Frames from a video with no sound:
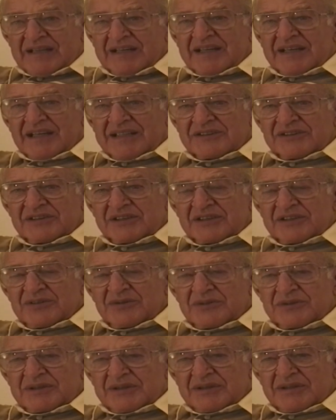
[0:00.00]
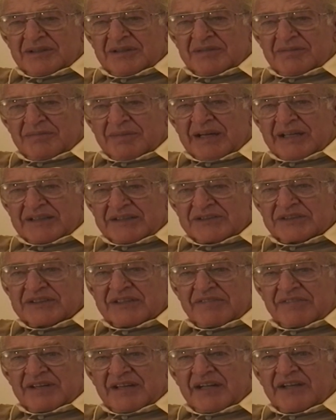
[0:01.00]
constitutes about
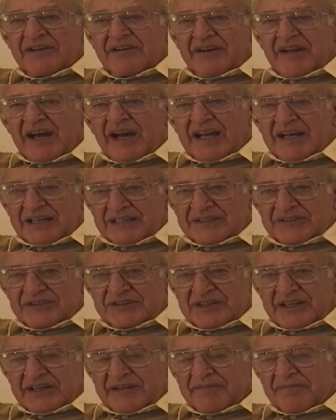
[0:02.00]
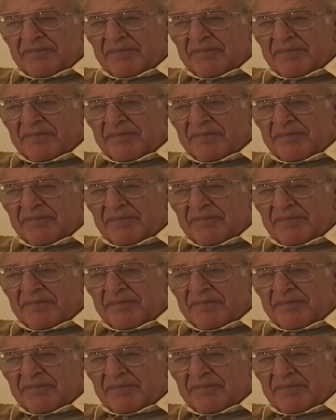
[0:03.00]
700 islands there.